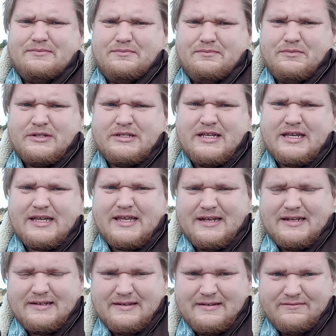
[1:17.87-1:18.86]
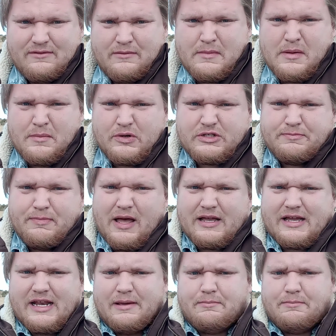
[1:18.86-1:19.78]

once I can remember which pocket I